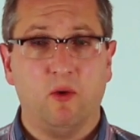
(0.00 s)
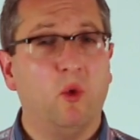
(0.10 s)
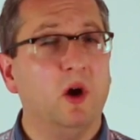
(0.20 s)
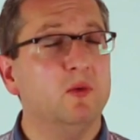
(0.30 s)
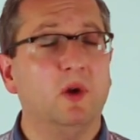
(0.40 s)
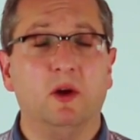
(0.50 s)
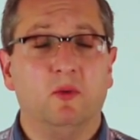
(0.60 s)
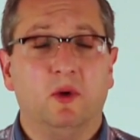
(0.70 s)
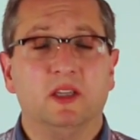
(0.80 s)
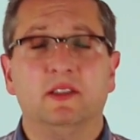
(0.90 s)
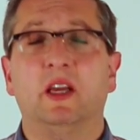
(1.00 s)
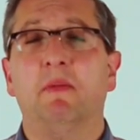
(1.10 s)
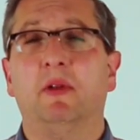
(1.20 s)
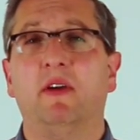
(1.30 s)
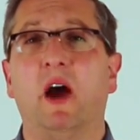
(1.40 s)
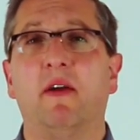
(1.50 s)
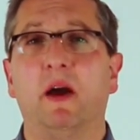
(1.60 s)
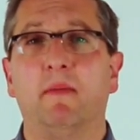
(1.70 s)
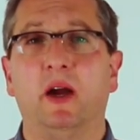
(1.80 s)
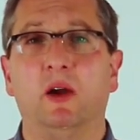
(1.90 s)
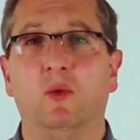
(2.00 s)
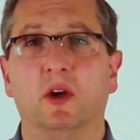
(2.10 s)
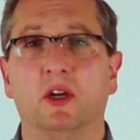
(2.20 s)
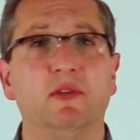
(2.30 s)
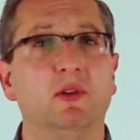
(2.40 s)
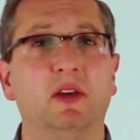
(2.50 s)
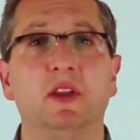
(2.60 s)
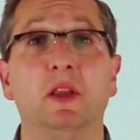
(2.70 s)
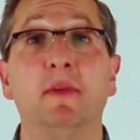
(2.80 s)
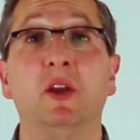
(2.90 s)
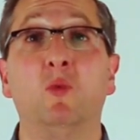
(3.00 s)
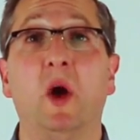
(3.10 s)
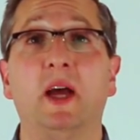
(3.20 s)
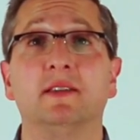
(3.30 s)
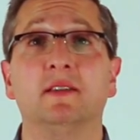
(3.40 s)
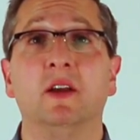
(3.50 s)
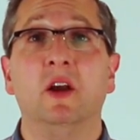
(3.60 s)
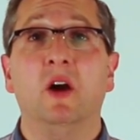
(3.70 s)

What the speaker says: one example of how that might work, if you live in the Midwest,